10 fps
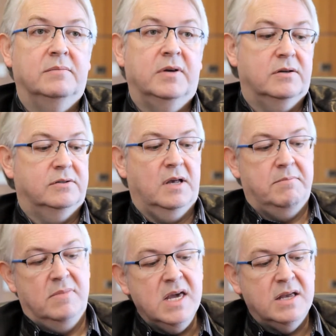because
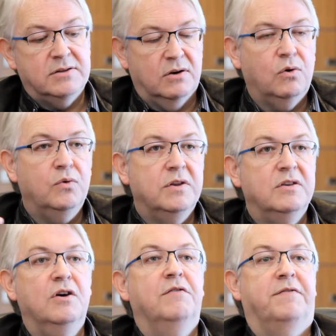that means that all the
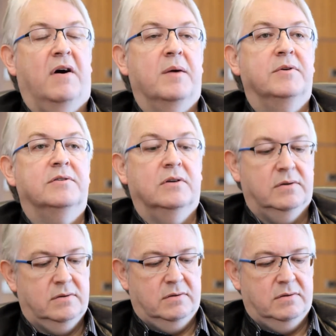nerve fibers that